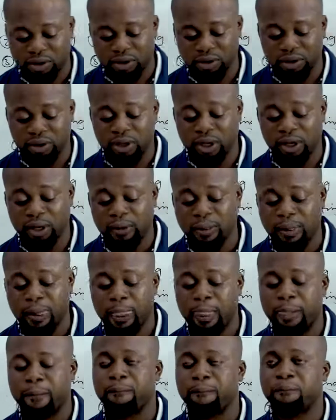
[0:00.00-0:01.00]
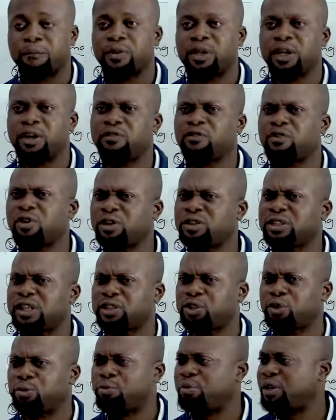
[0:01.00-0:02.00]
Okay? Then of course there are
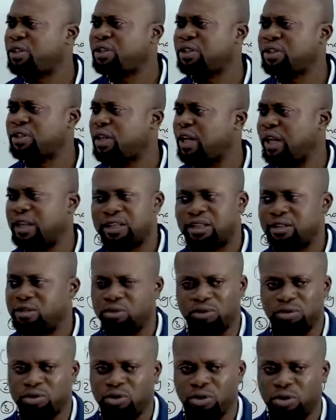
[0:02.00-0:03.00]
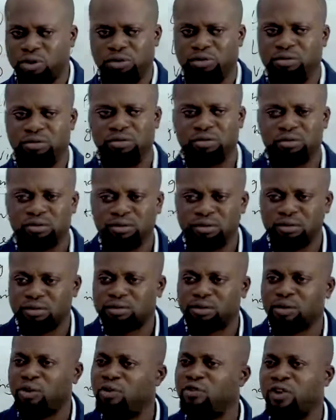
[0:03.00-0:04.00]
some persons like
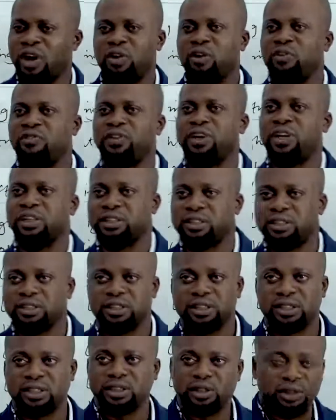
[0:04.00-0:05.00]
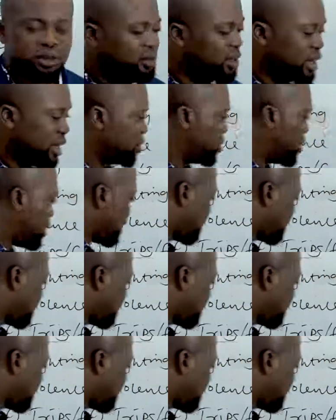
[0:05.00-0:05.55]
overconfidence. It's another way.